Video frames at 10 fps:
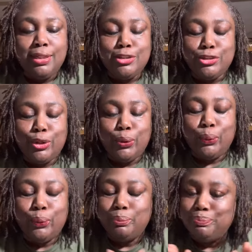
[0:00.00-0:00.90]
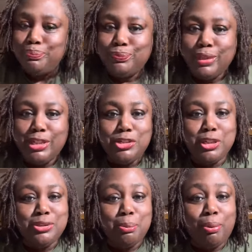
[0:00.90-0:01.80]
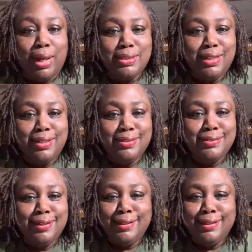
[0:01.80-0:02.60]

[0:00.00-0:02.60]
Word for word: So it's just it's a process.